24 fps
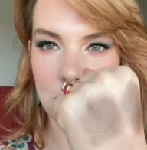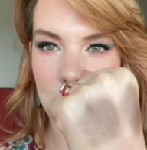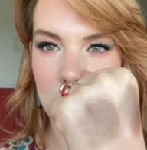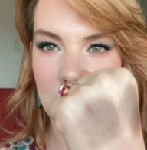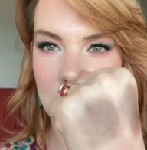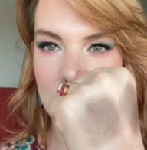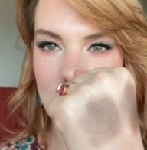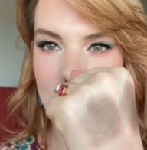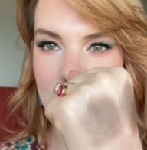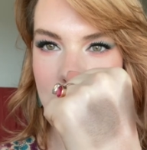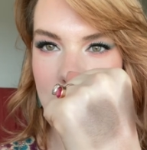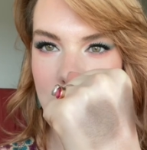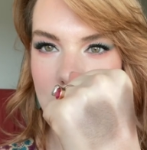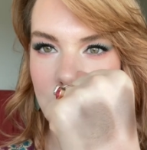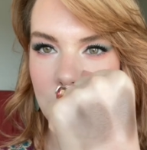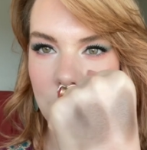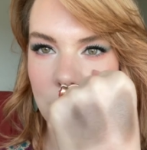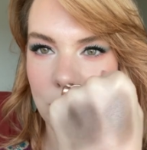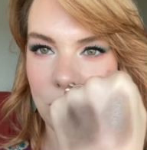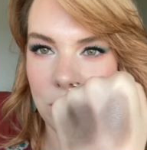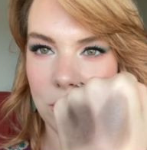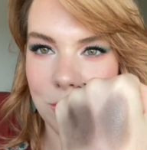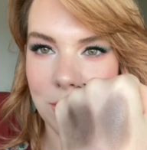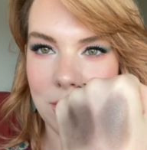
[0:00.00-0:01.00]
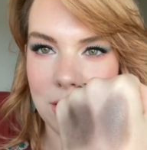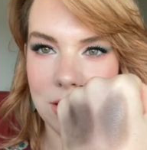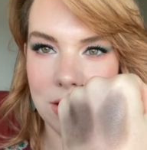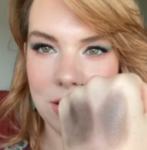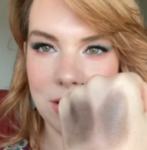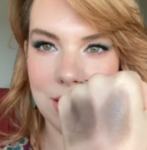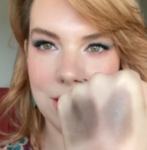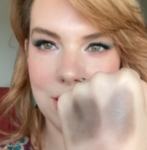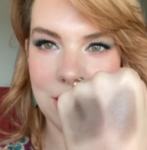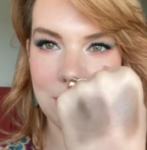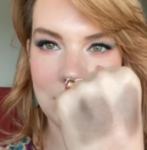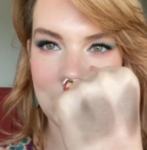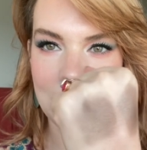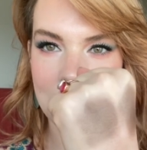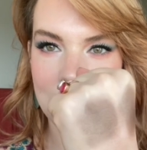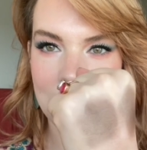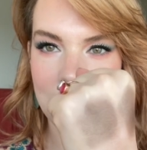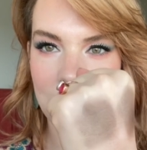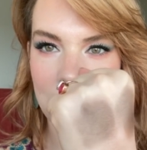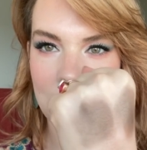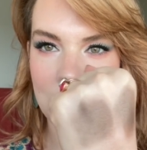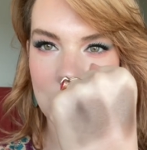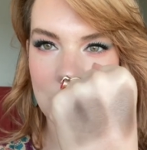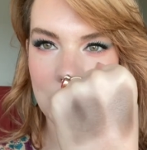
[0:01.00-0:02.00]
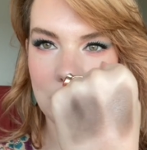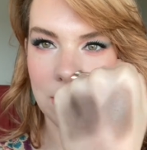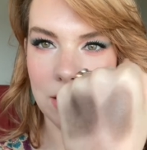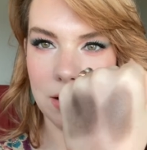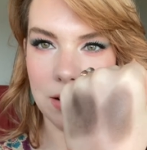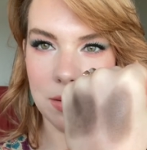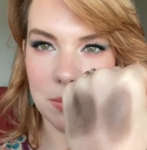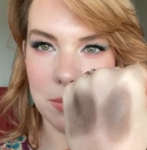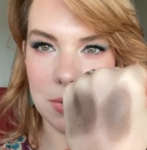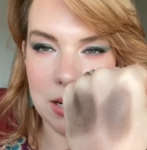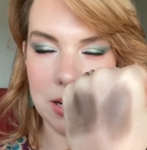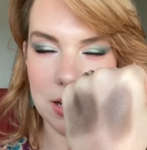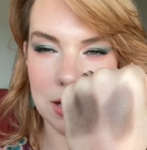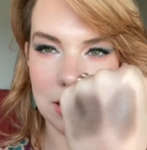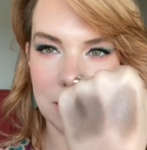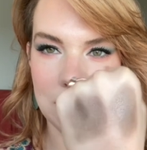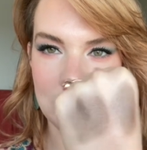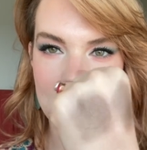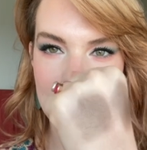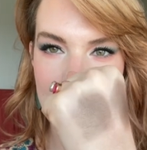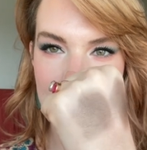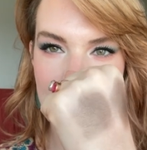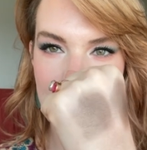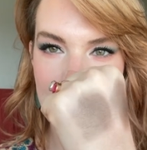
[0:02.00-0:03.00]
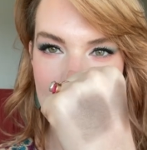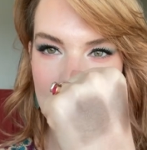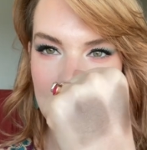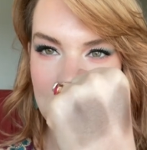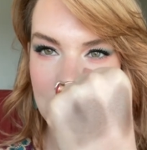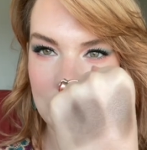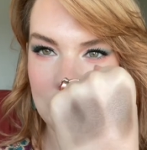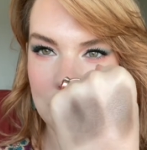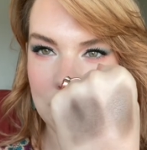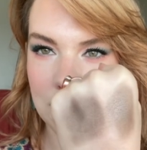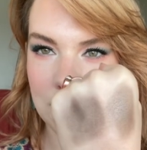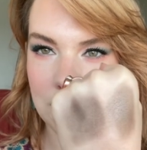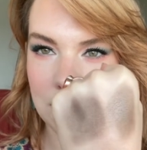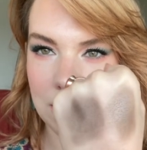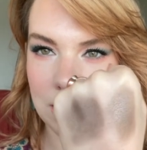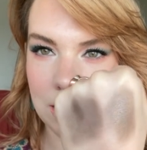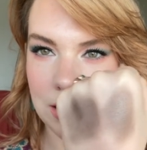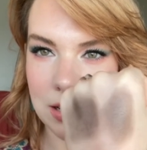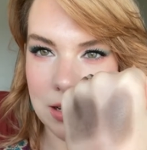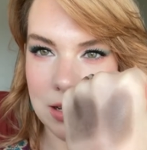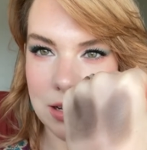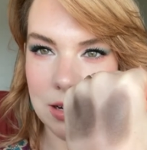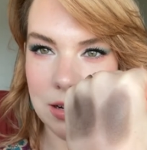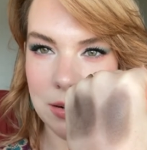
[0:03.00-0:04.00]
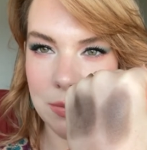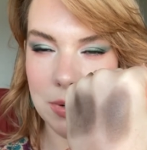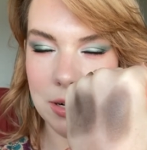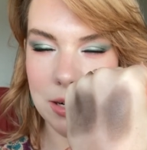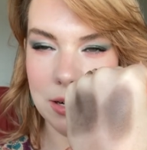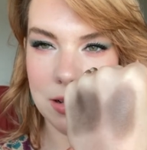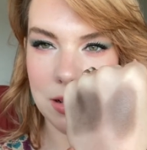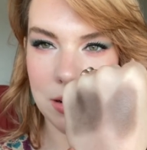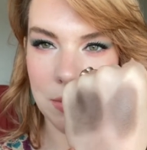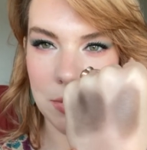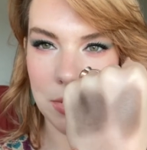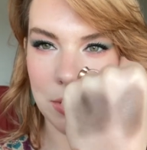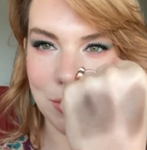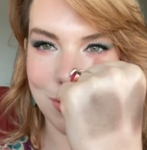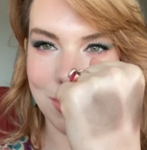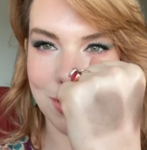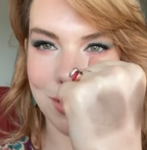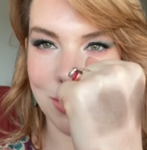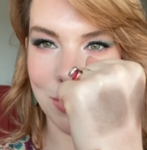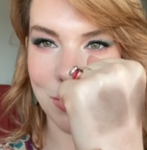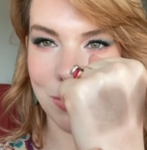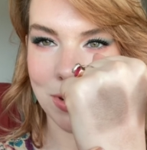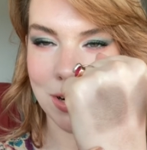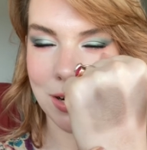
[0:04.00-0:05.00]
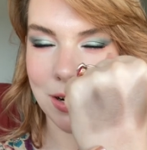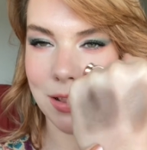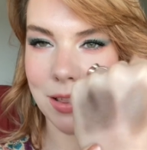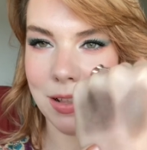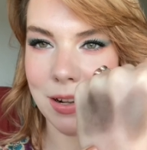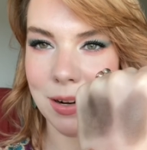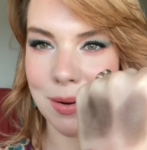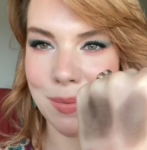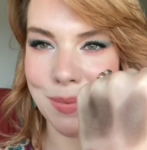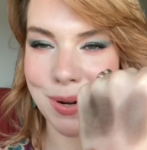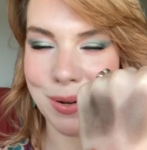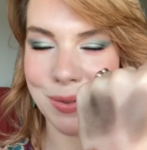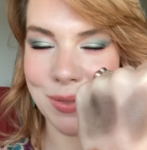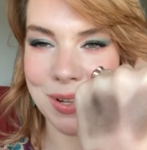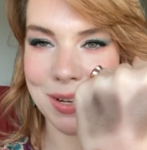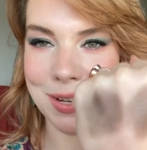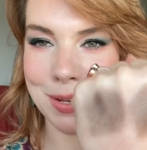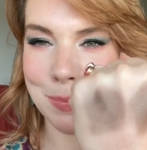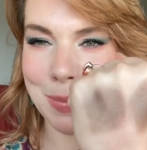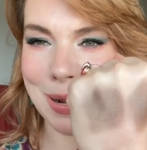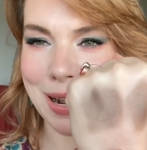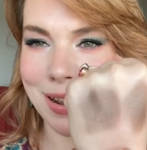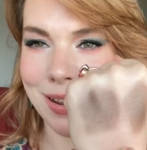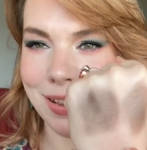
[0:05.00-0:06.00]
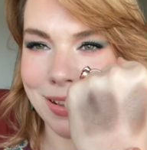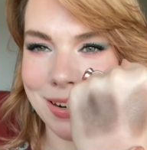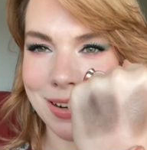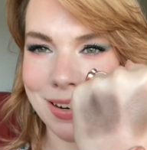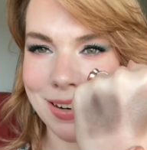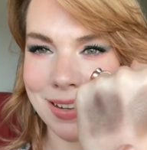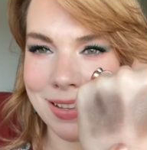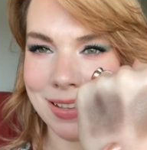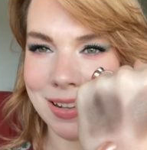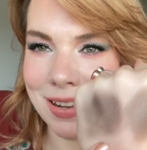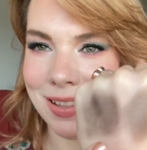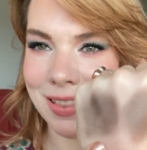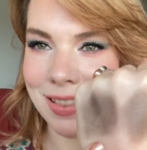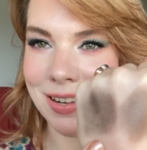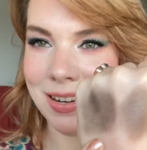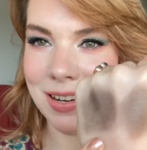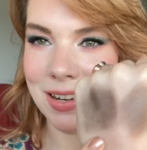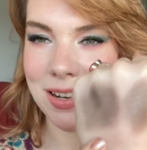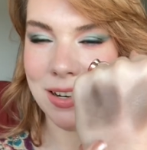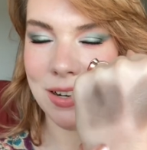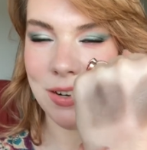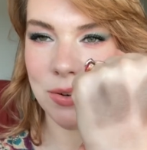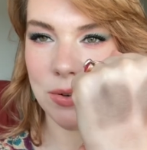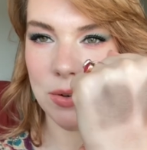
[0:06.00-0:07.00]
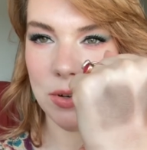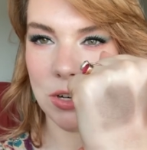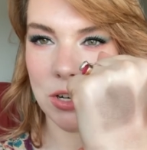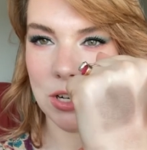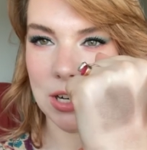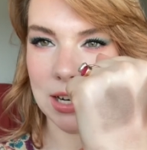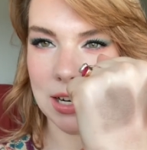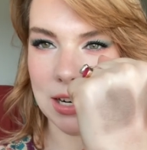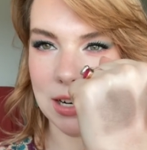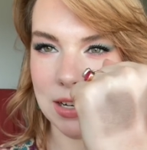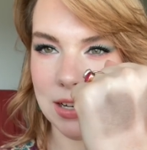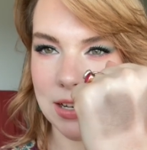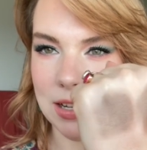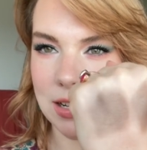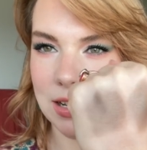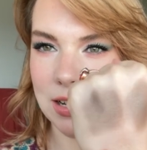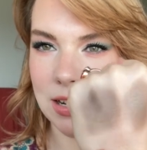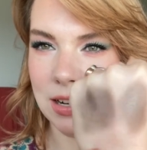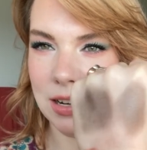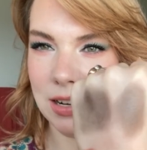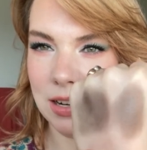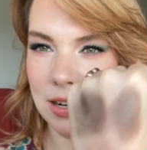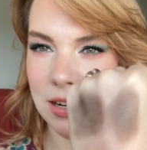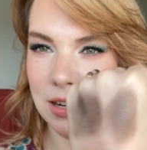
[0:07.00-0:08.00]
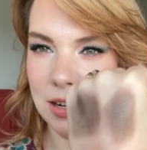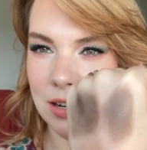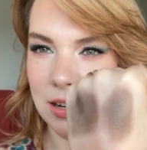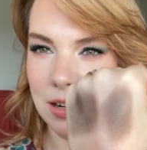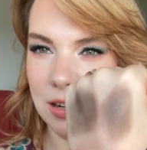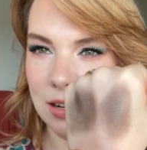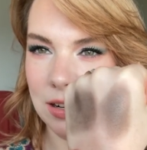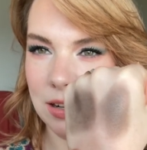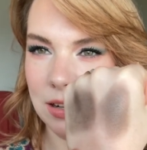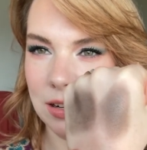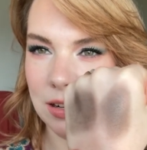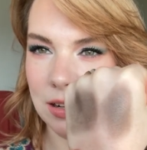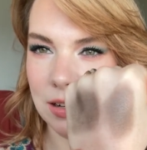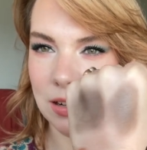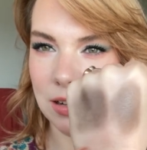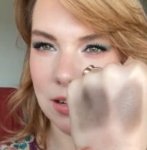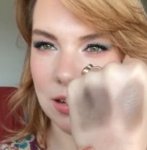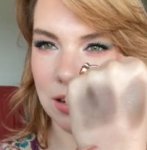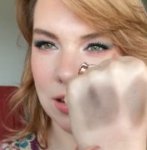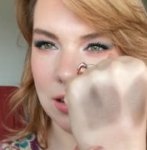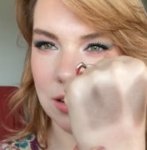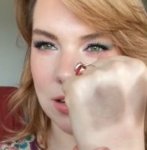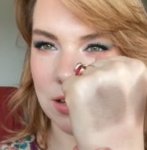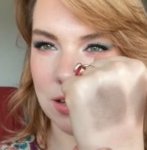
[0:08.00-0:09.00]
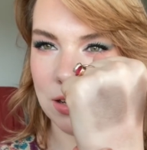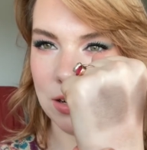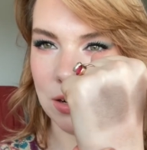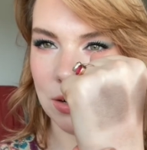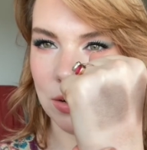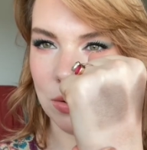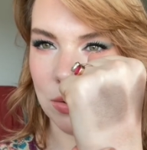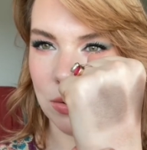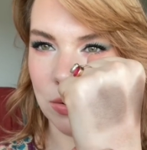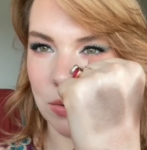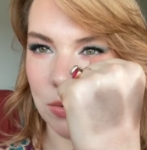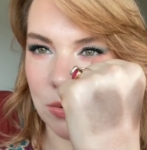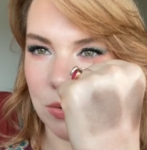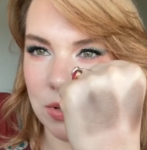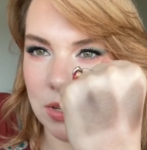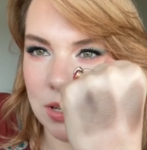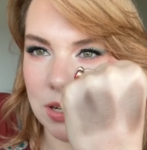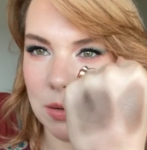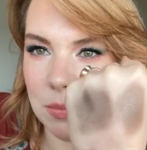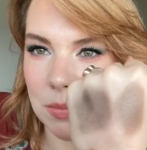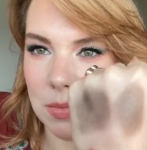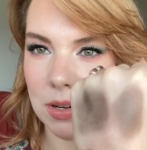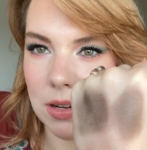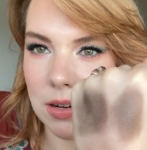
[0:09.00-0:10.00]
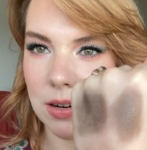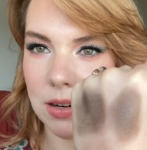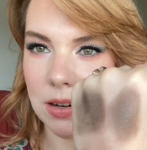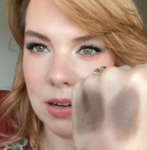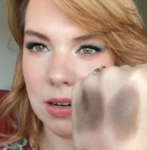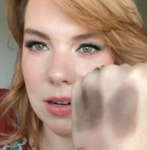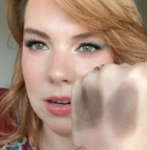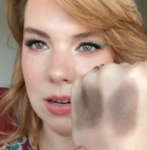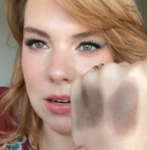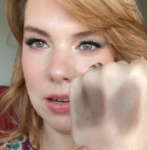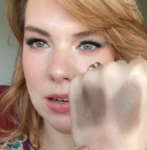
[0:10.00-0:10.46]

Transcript: wanted to swatch these next to each other because this to me is the most annoying thing about this palette is that these two shades are so similar.